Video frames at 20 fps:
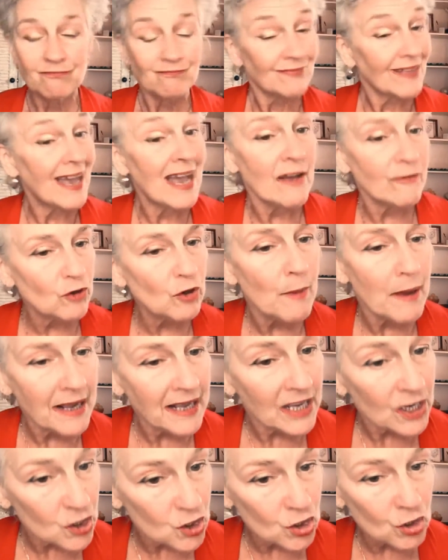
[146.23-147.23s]
after
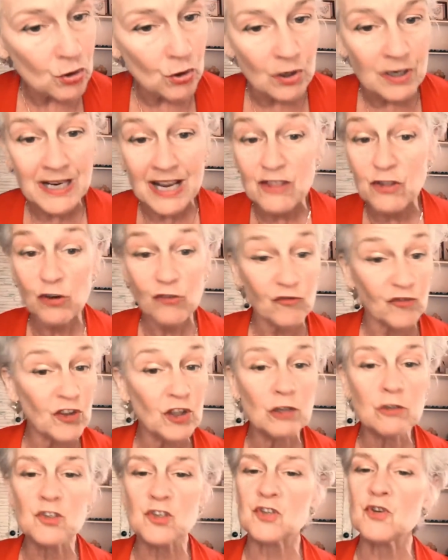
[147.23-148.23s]
making sure neither
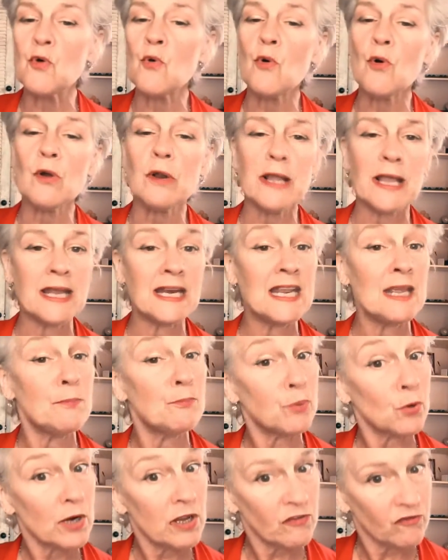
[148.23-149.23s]
Filch nor any
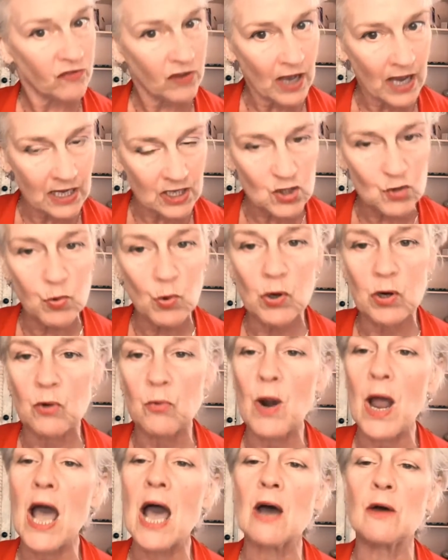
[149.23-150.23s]
prefects were
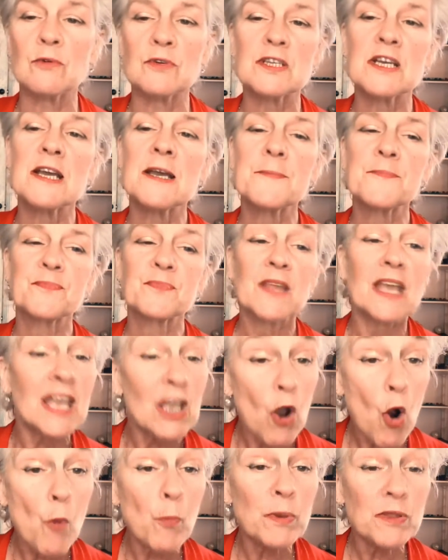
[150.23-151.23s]
around, he
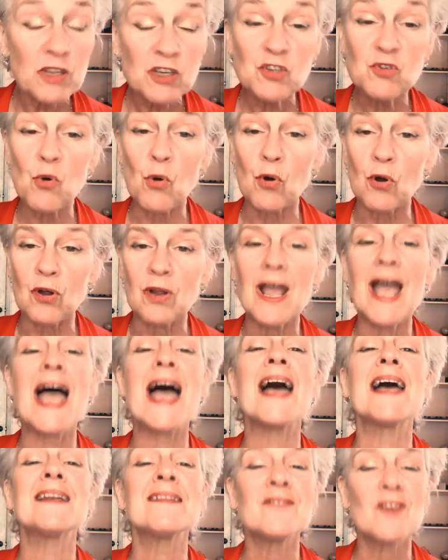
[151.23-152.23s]
opened the door
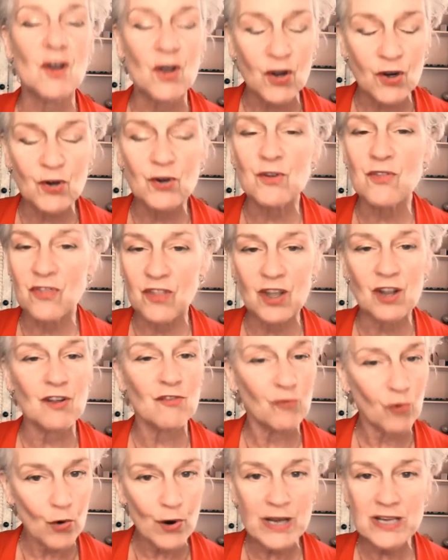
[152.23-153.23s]
and heard their
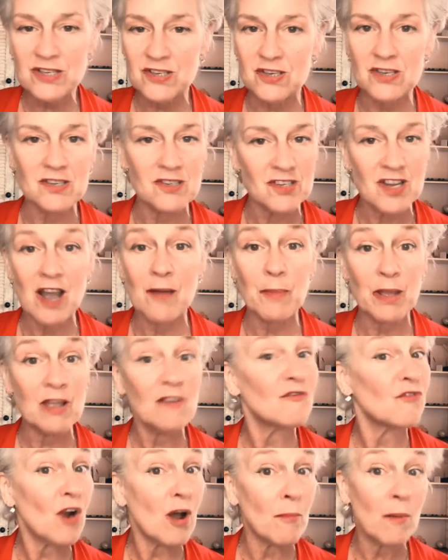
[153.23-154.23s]
voices coming
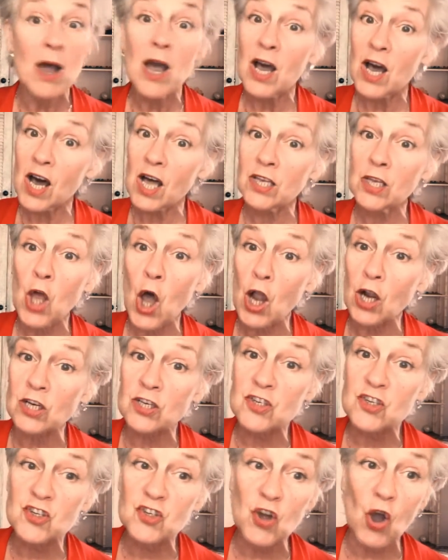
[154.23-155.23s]
from a locked
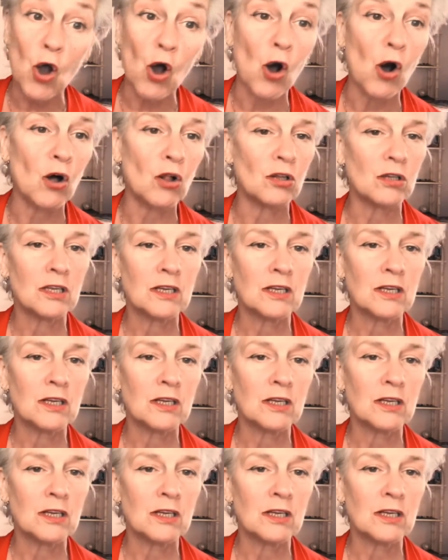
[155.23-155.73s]
stall.